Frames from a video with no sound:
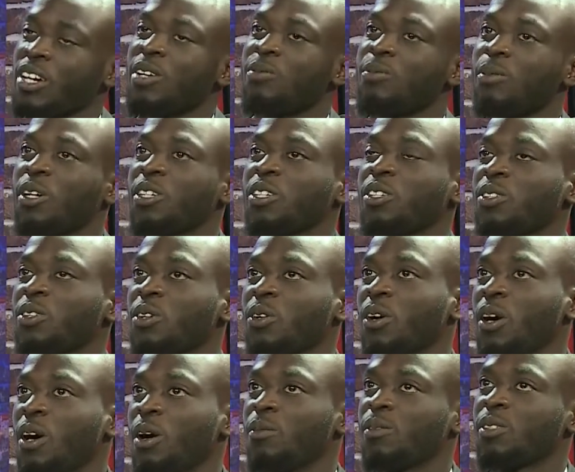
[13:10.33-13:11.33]
but, you
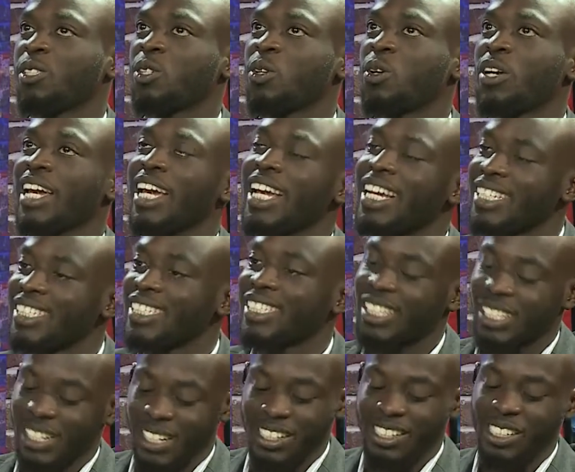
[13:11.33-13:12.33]
know, so is,
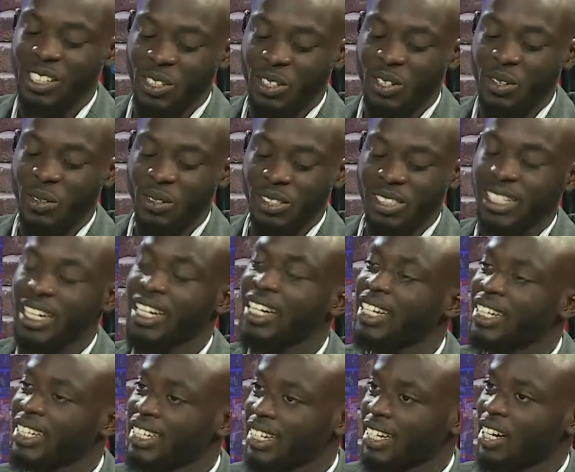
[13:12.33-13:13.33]
you know,
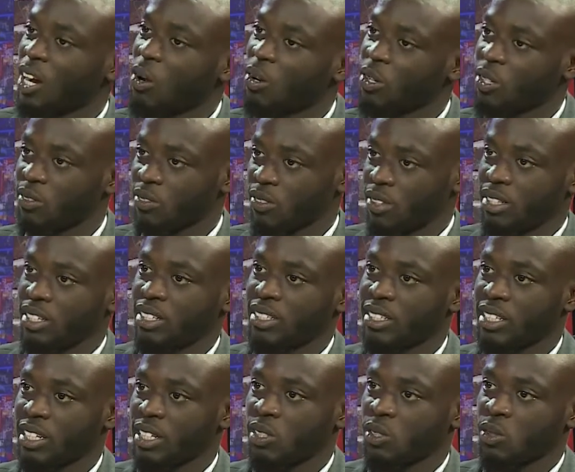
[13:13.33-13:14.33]
taking all of this
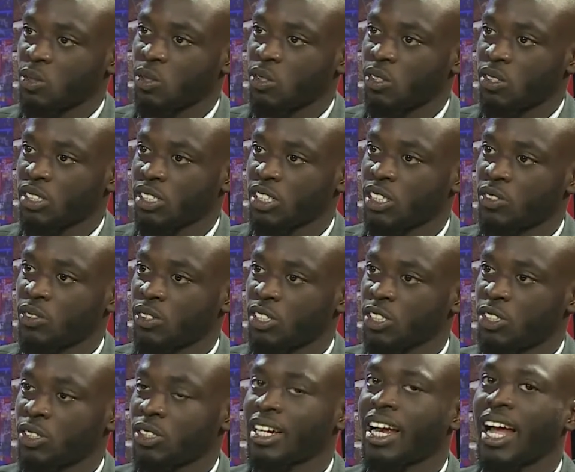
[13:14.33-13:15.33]
into consideration,